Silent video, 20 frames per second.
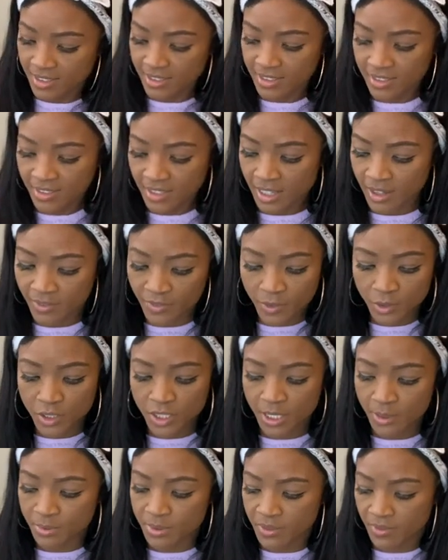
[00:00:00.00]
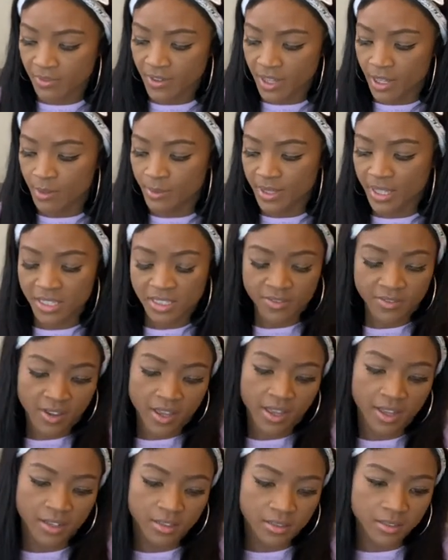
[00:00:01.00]
Like a few chips fell, but that's
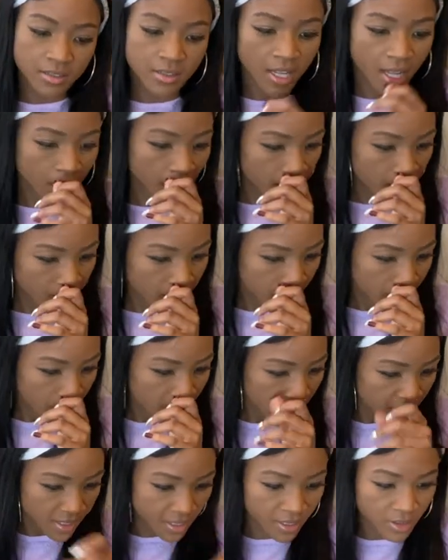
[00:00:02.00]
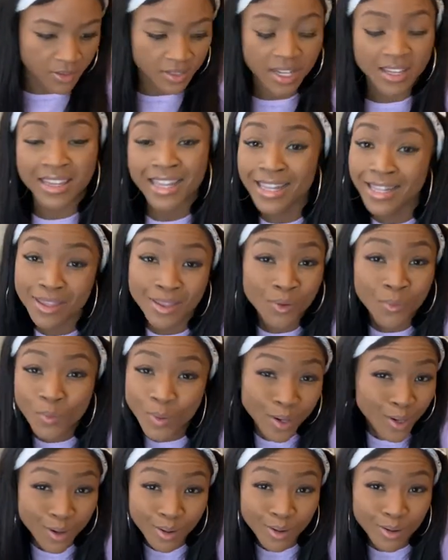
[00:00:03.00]
fine. It's not a big deal. Not the end of the
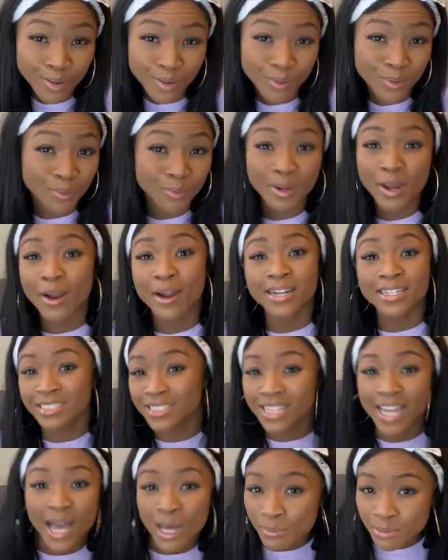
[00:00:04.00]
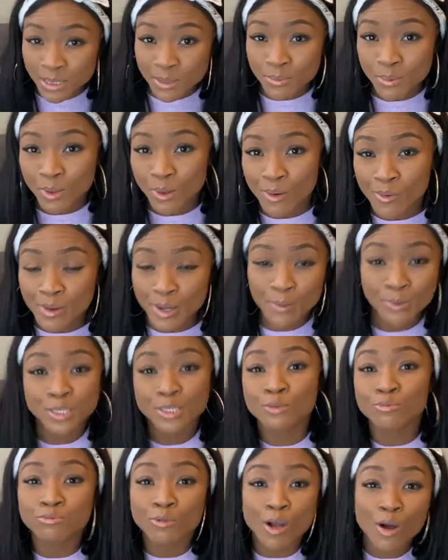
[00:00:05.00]
world. We are adaptable over here. We just
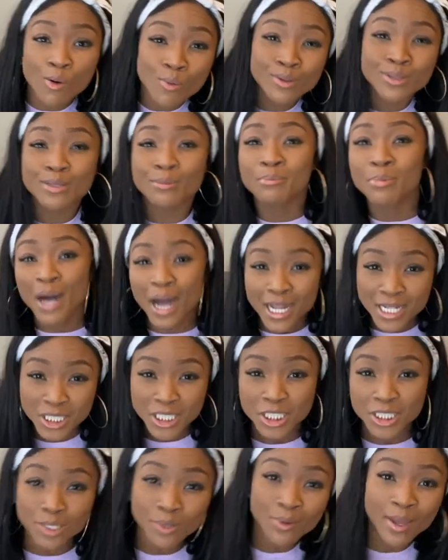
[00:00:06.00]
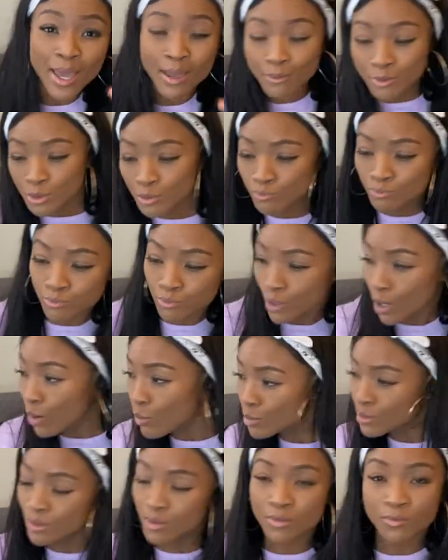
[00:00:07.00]
roll with the punches, okay? We just go
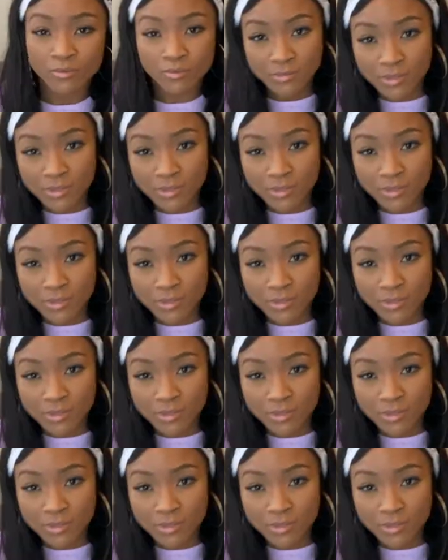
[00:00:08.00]
with the